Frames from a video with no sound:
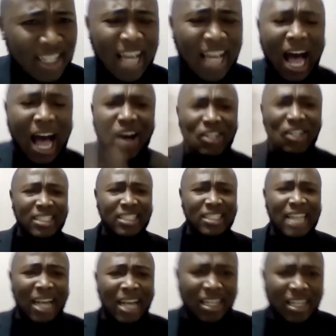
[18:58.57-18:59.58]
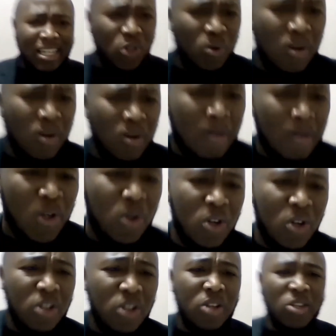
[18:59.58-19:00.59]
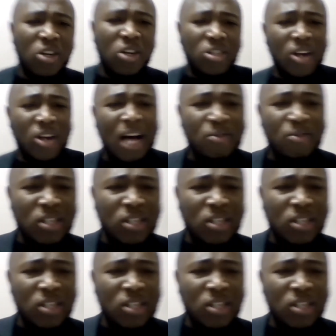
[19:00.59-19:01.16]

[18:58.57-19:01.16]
I understand that you, you, you, you, you, you have